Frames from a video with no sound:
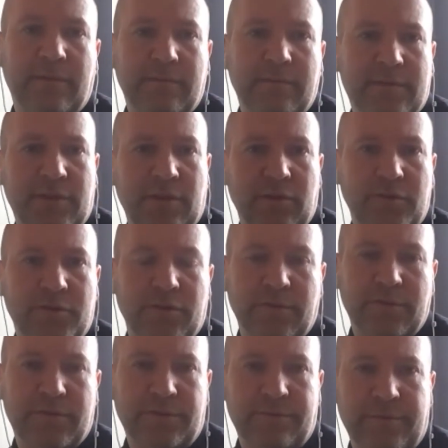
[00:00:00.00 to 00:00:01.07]
solutions
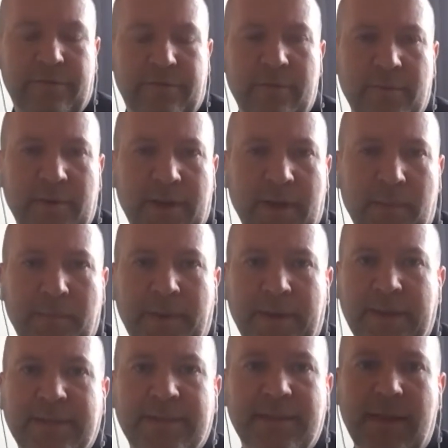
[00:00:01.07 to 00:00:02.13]
to recruitment companies
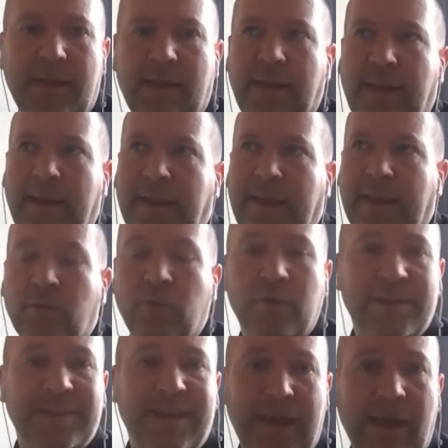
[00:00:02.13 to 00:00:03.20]
in, in, order to
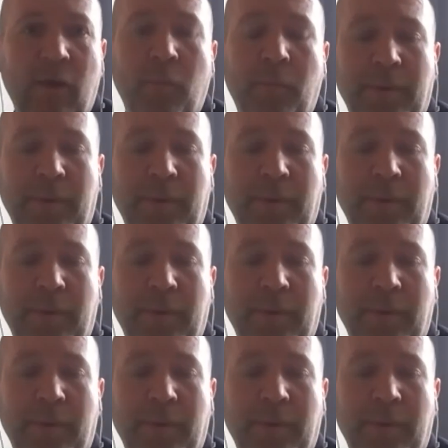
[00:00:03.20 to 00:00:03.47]
help and